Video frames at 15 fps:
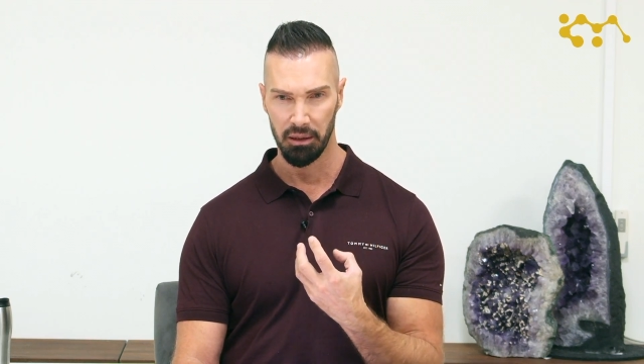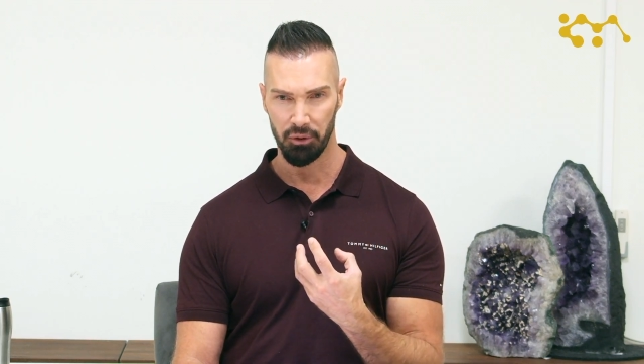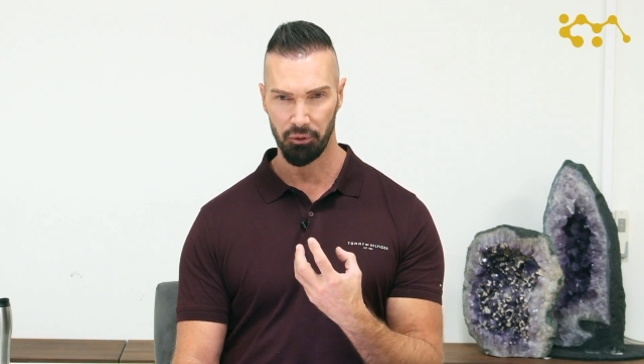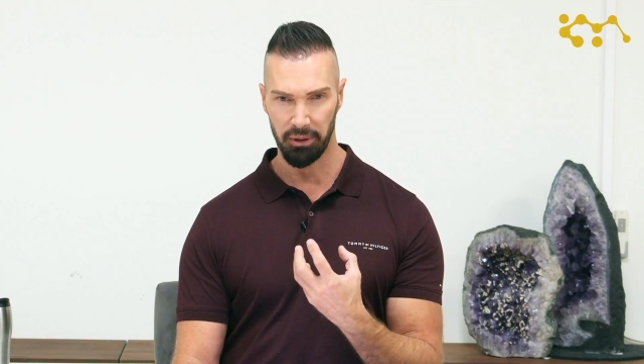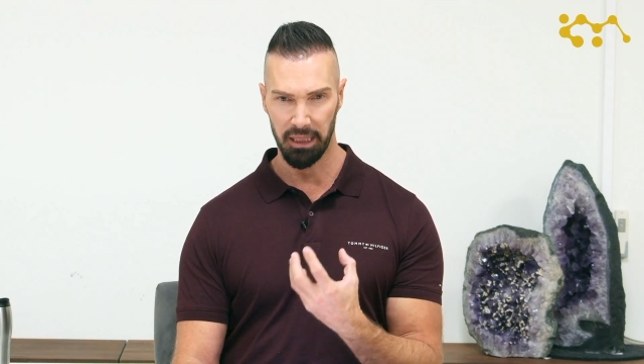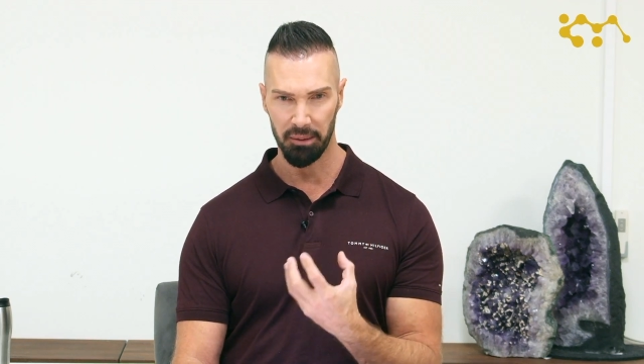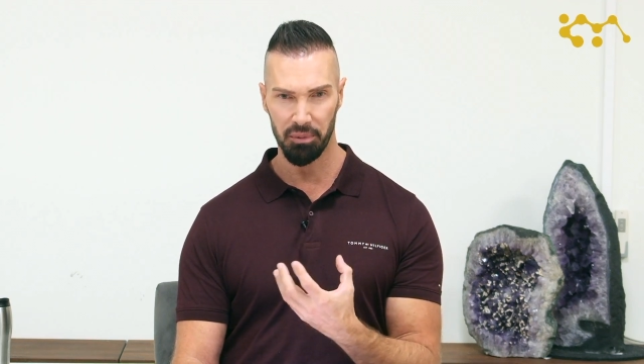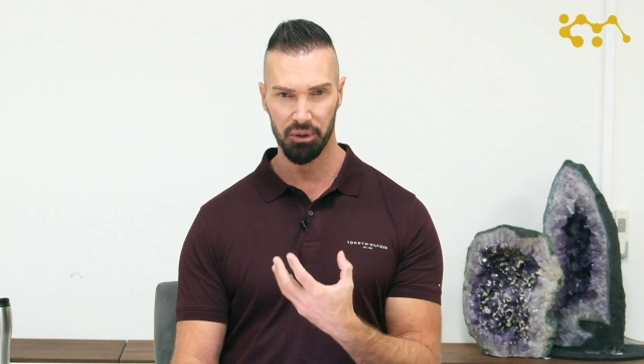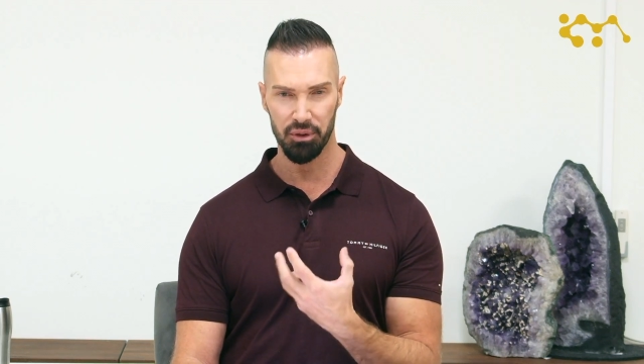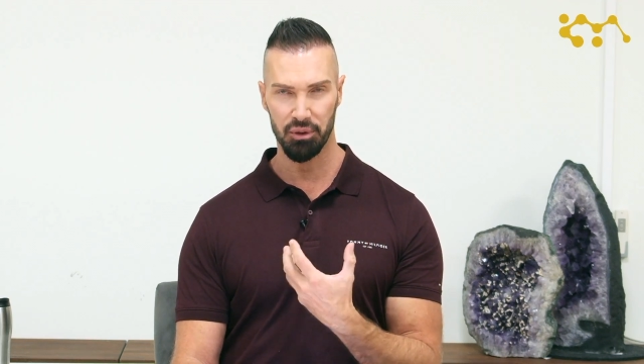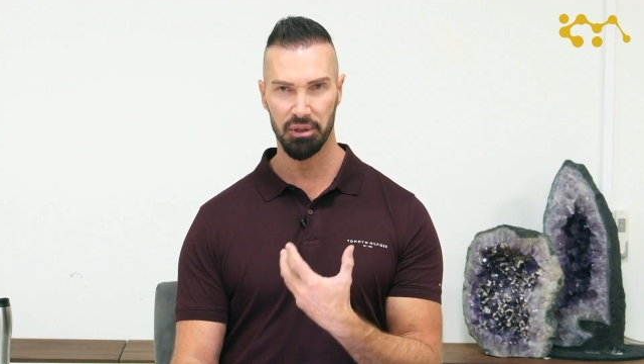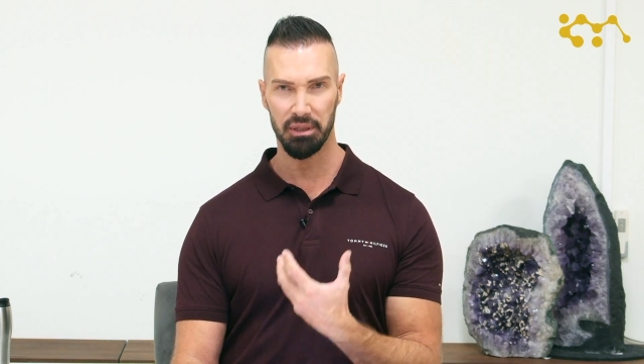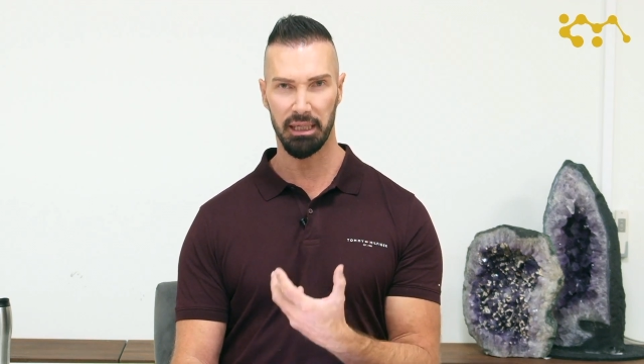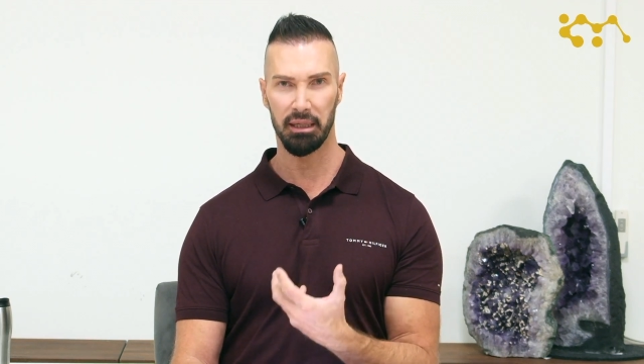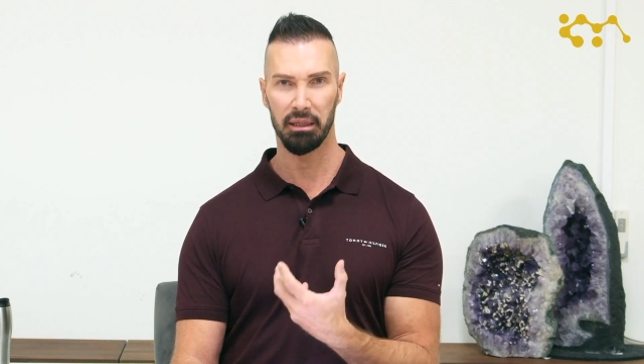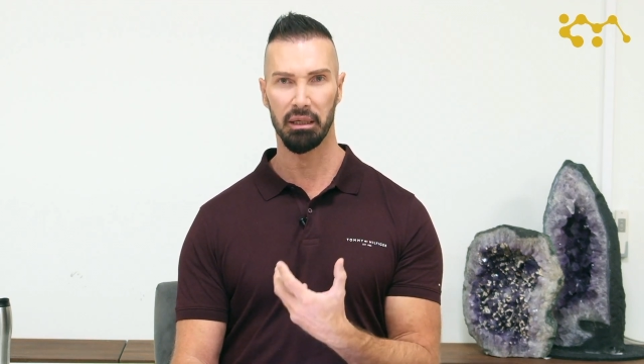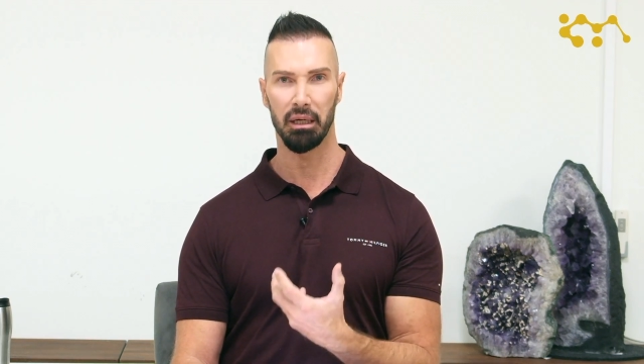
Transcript: you're able to stand